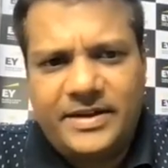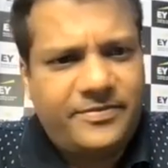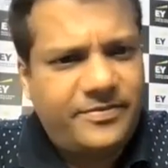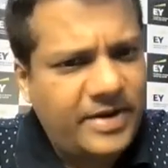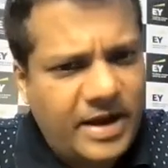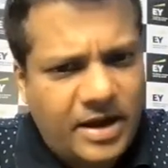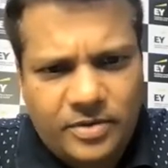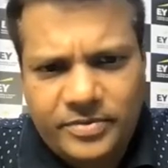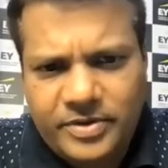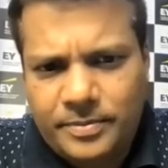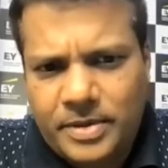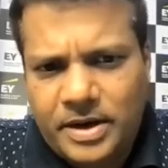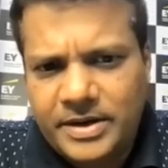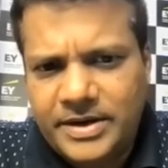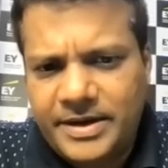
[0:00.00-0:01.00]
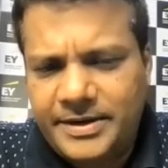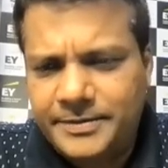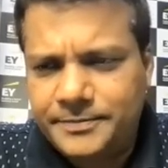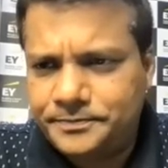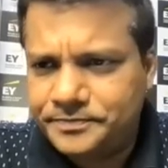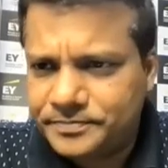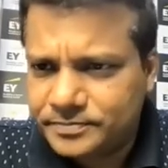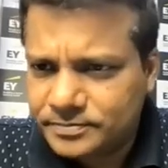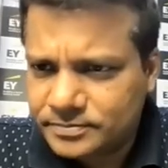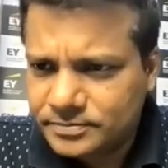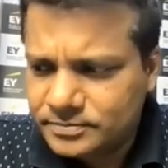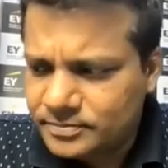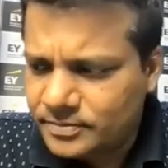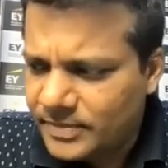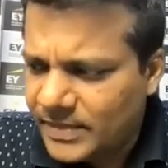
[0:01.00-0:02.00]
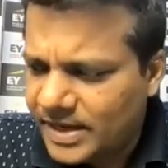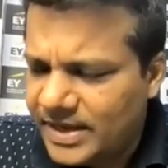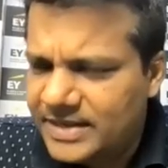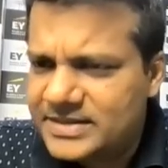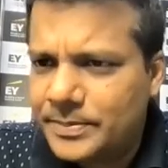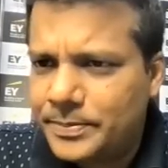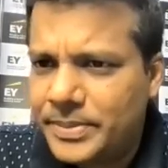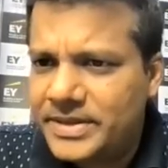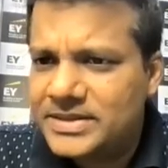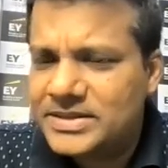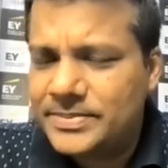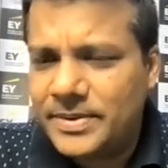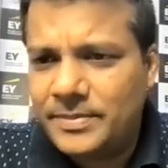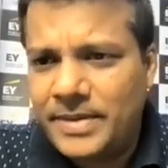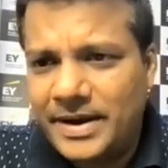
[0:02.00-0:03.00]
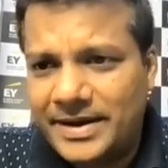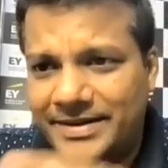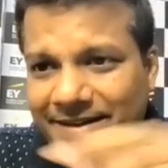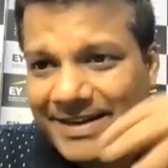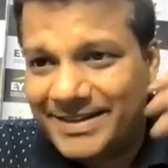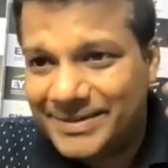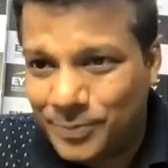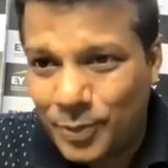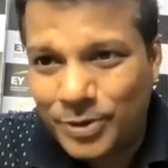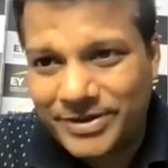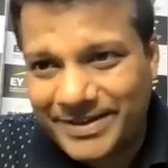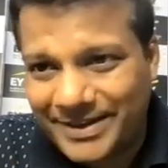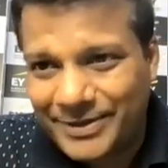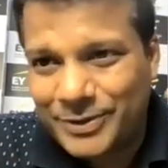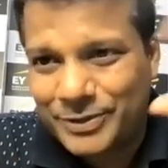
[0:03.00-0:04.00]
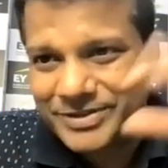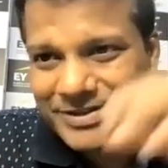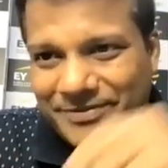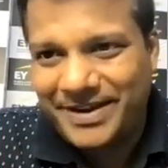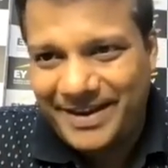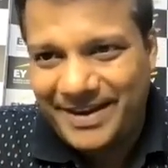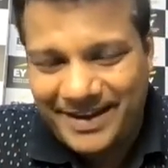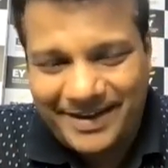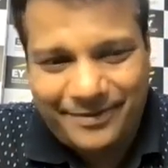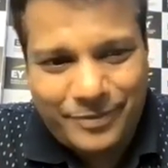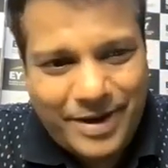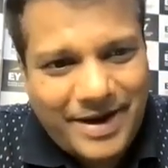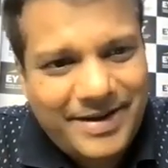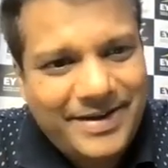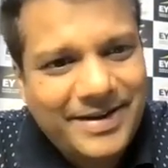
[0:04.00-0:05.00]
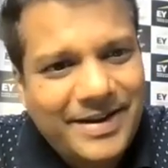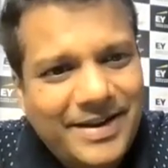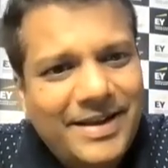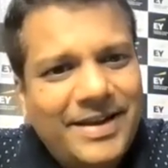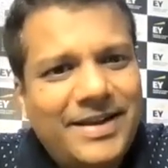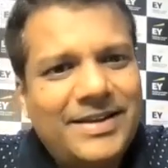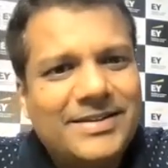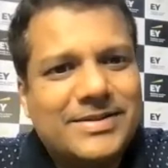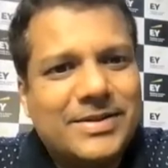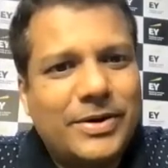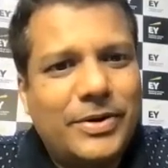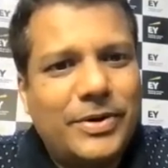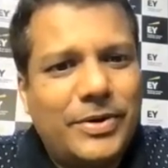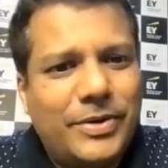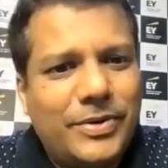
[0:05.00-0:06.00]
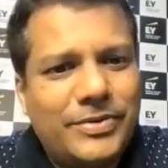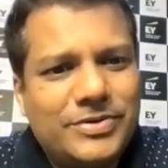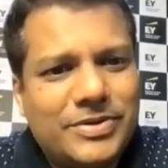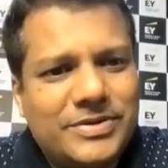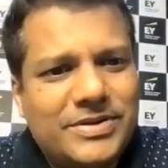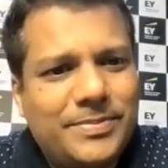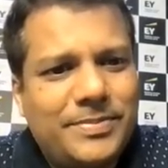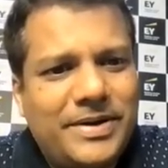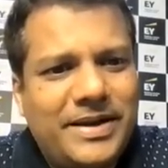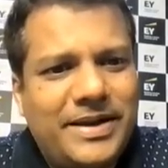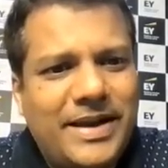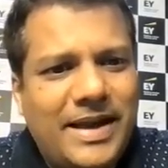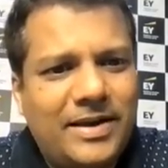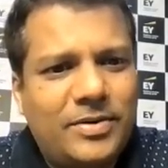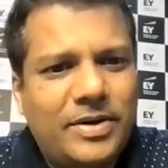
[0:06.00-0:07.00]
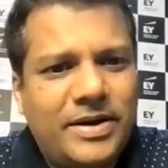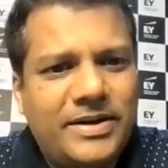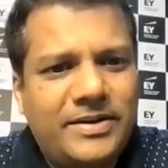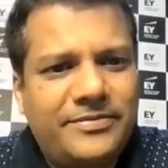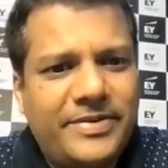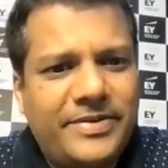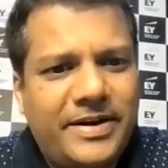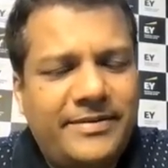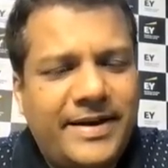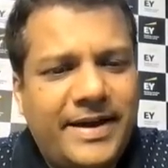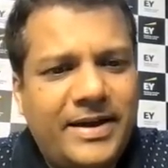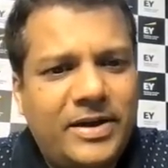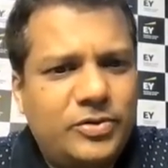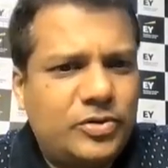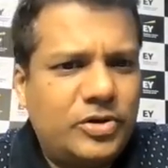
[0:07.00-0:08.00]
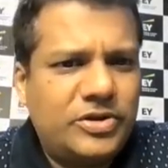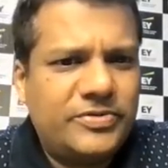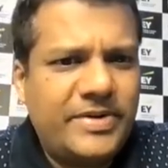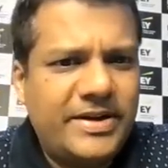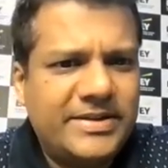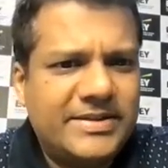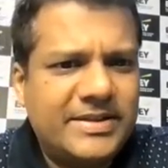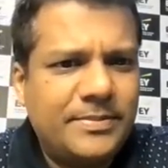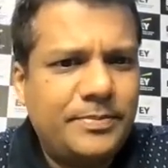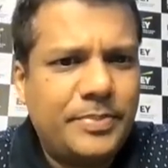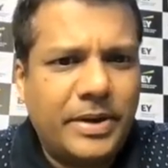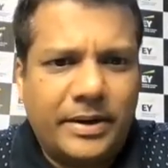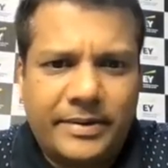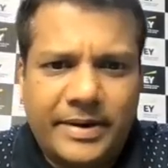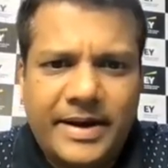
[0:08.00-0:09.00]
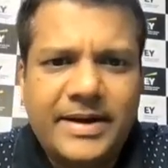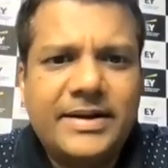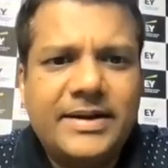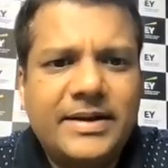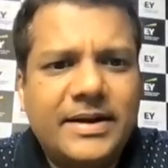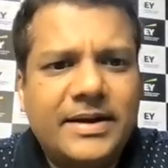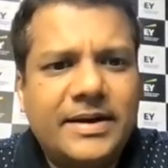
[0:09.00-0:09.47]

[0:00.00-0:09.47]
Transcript: If none of the market is a principal market, the export thing goes away here, right? So simply calculate the fair value. So it's very simple, right?